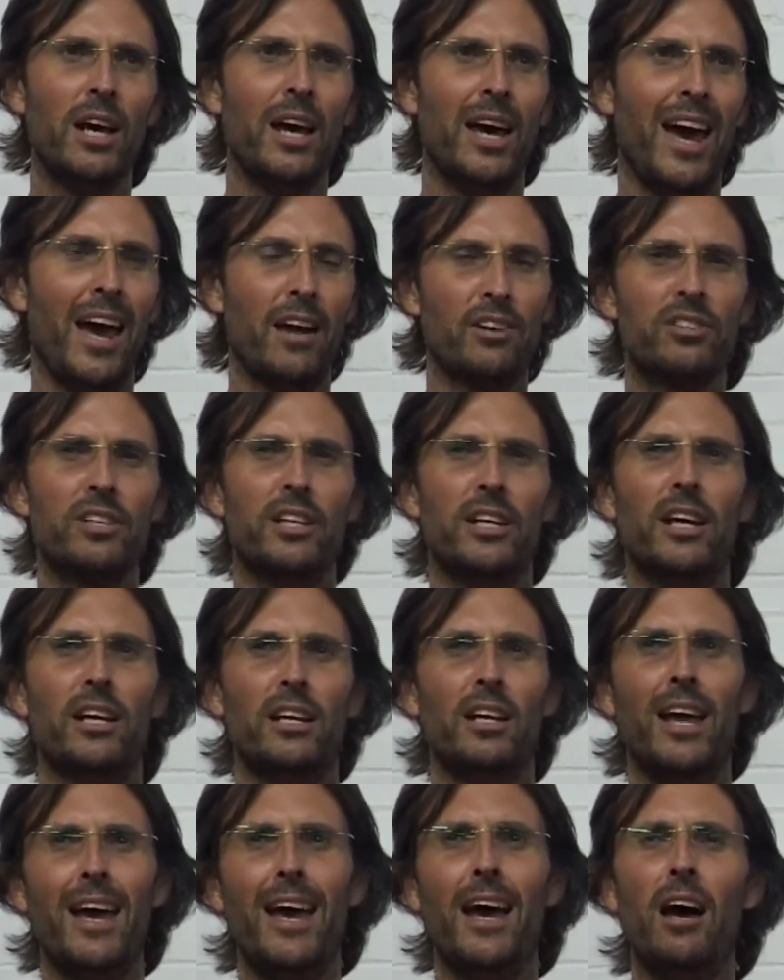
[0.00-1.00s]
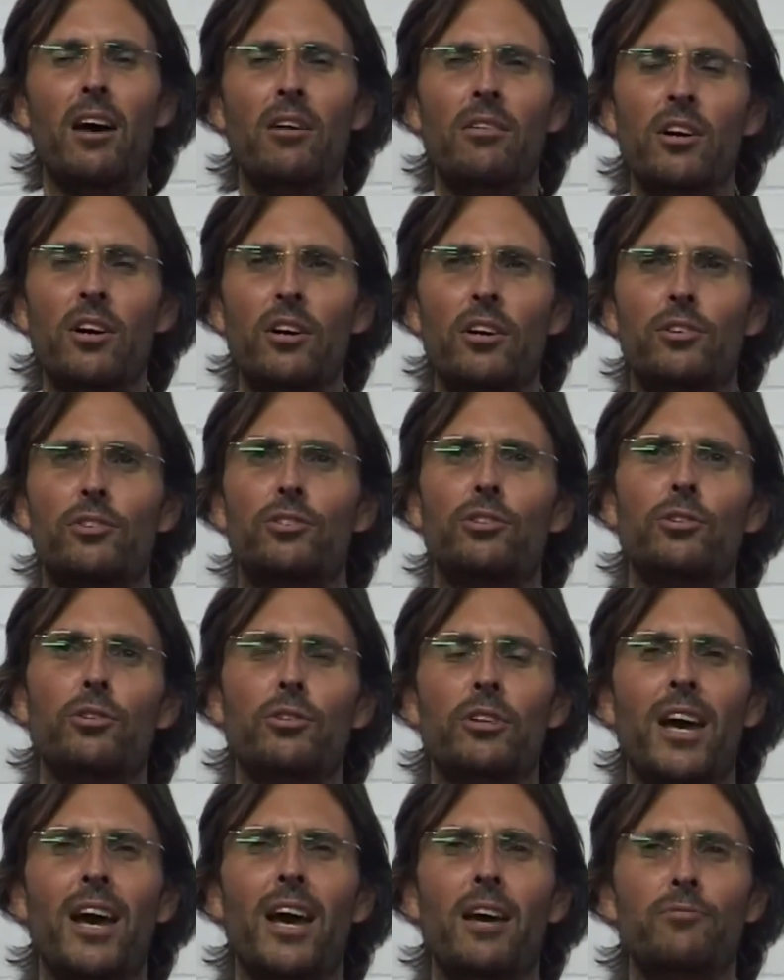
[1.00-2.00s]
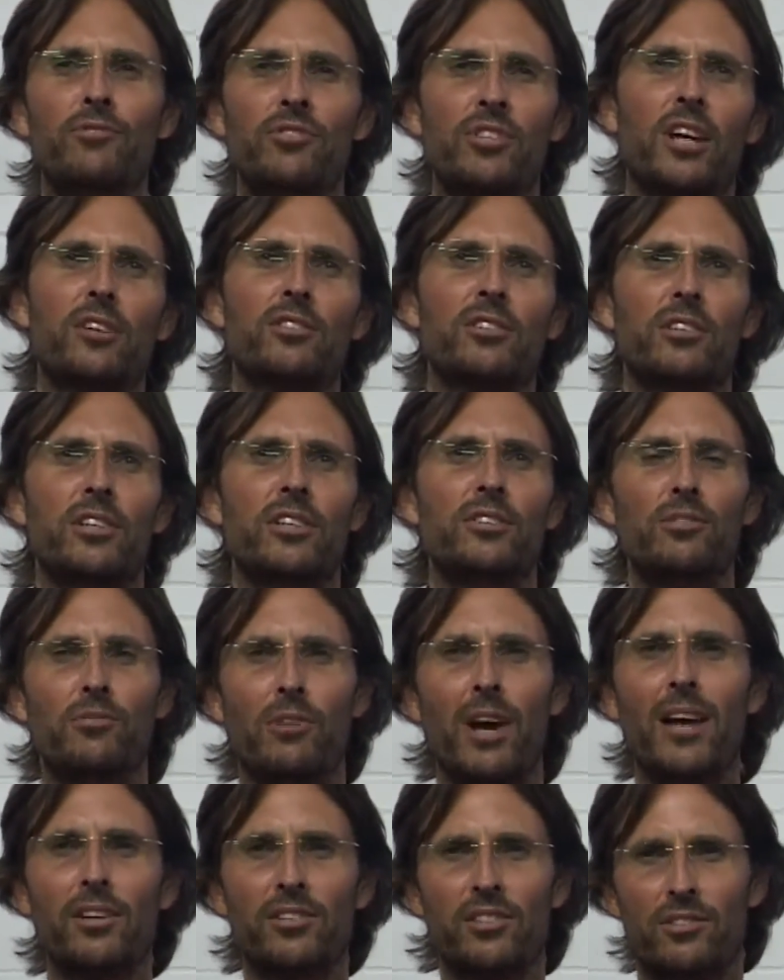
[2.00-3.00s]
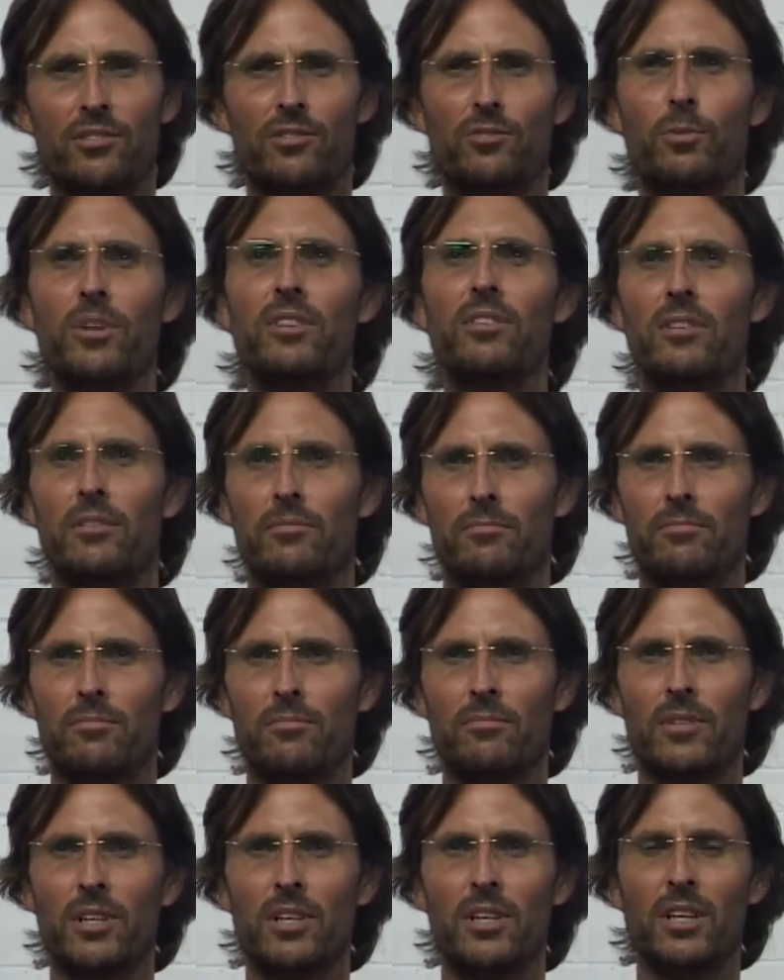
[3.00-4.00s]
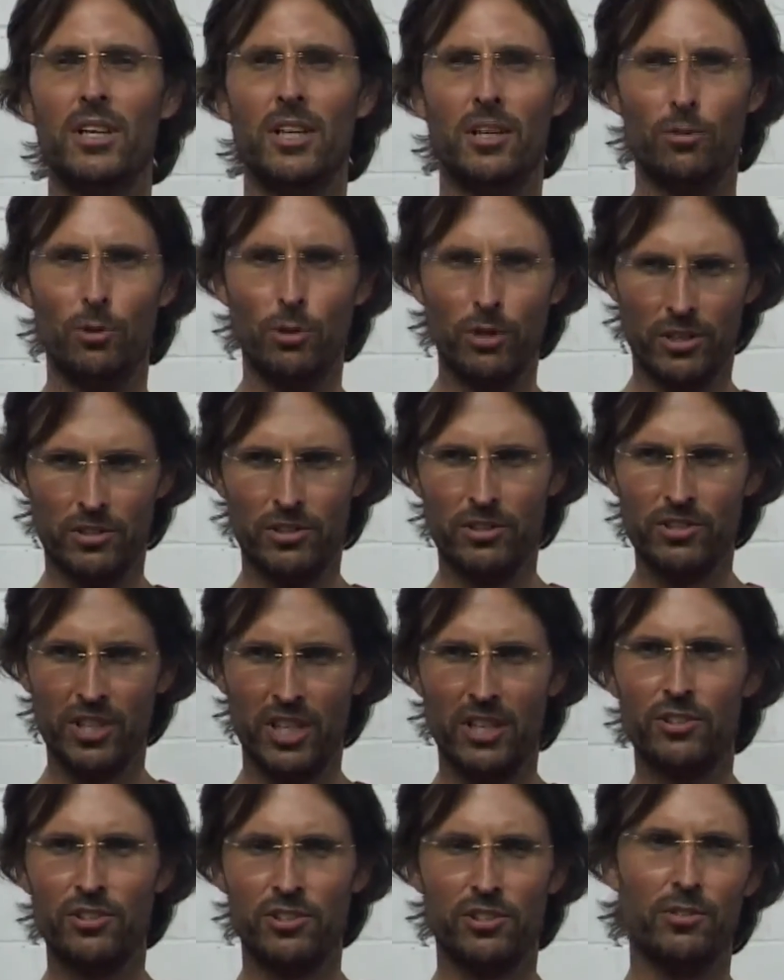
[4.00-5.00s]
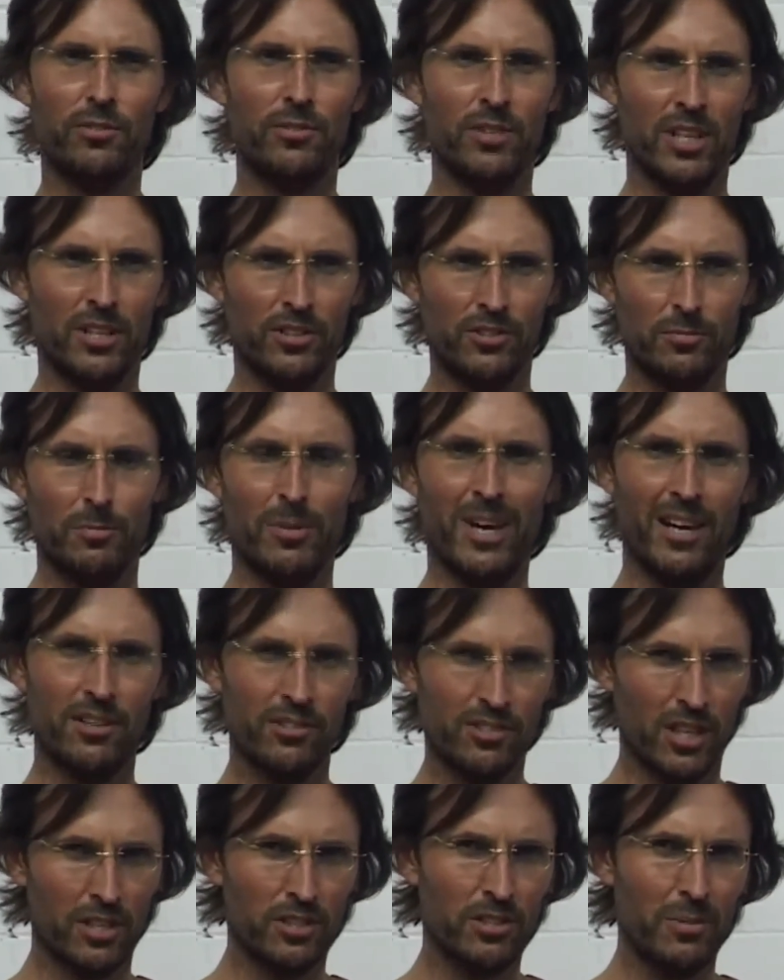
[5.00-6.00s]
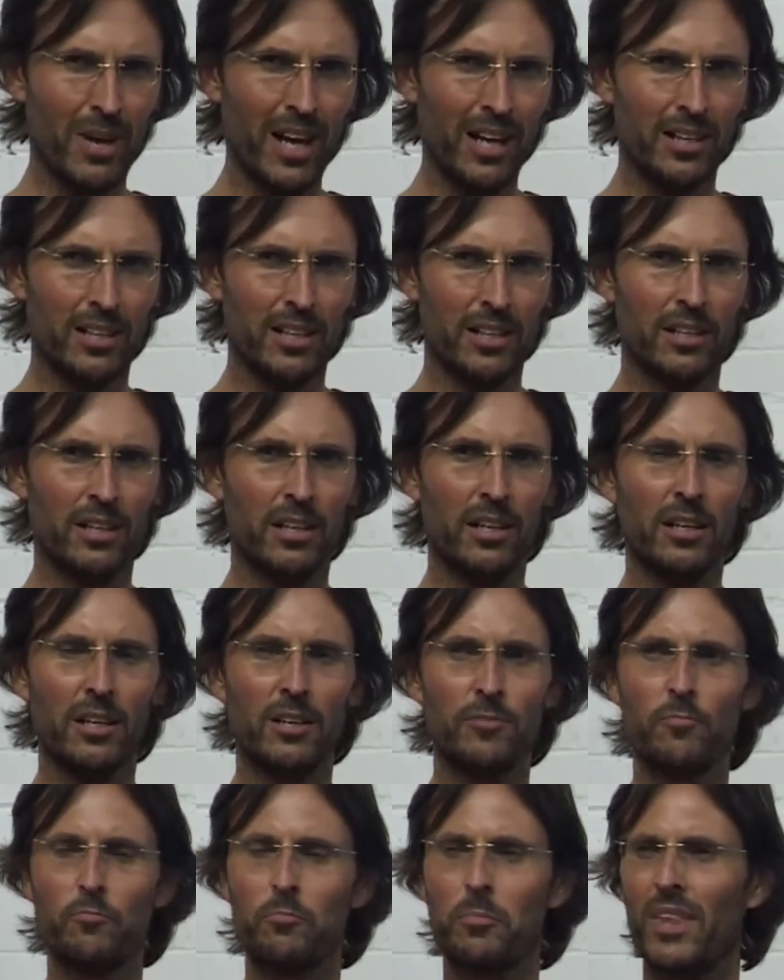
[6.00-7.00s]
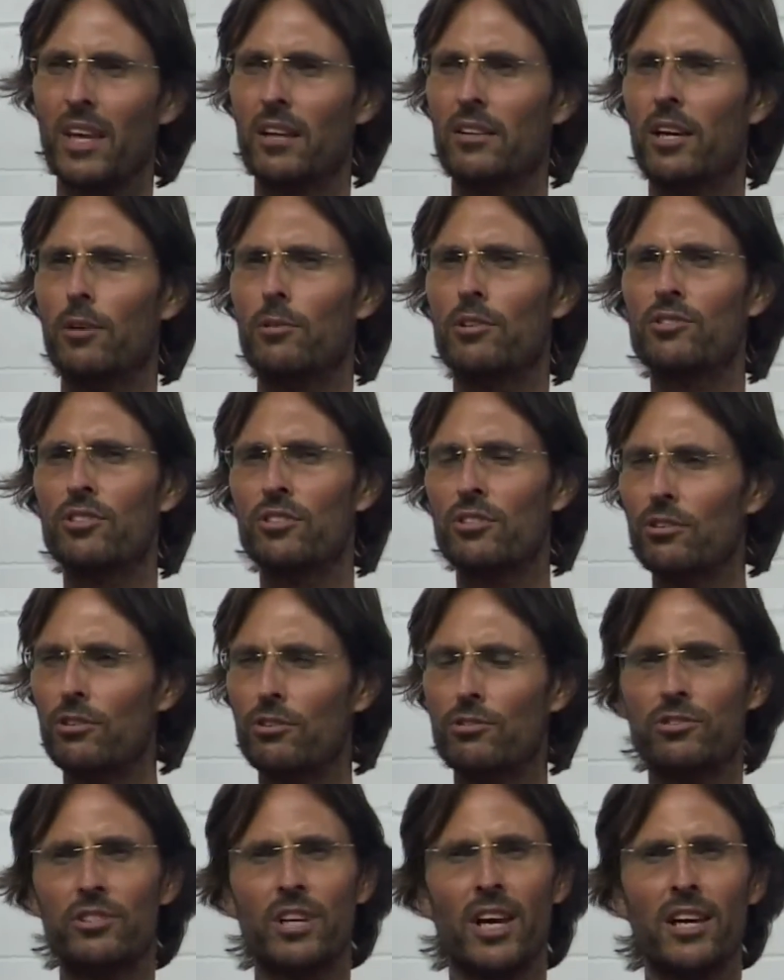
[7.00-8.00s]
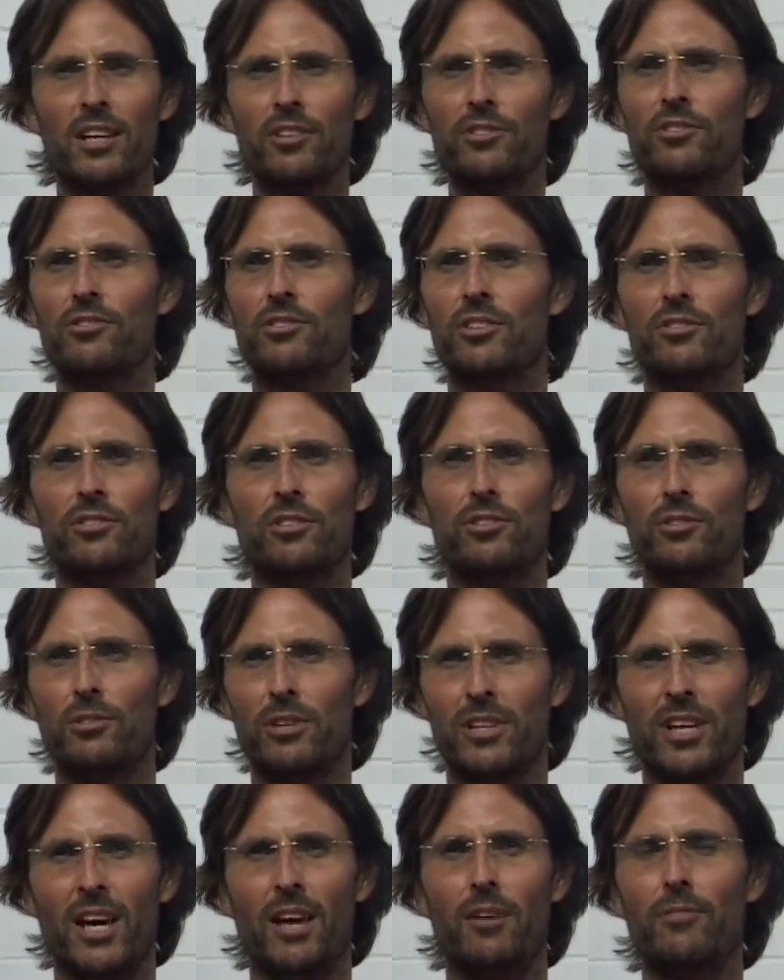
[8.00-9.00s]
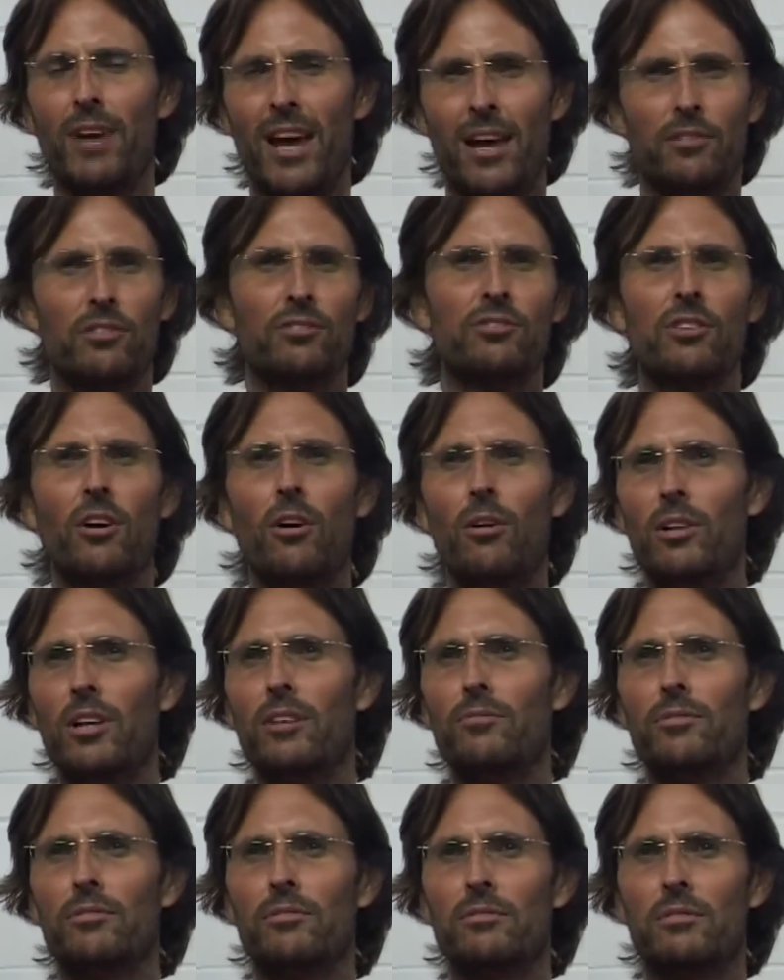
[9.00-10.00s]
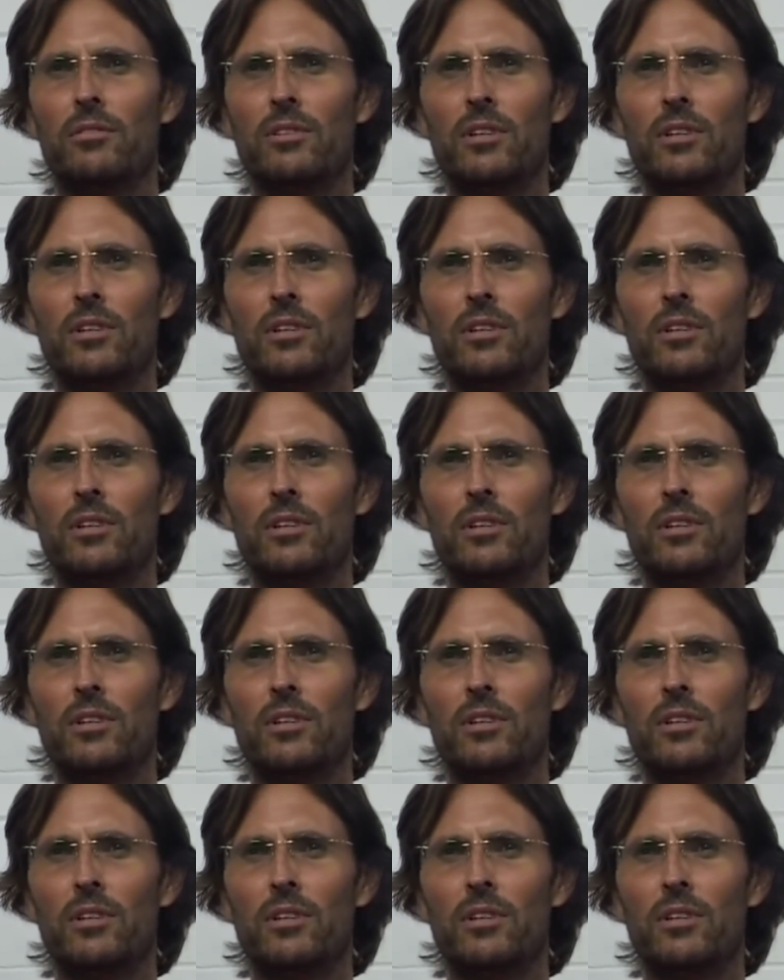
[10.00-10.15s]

actually allow you to have sexual interactions with them in order to teach you things about sexuality. There is huge dangers in you doing that at the soul level,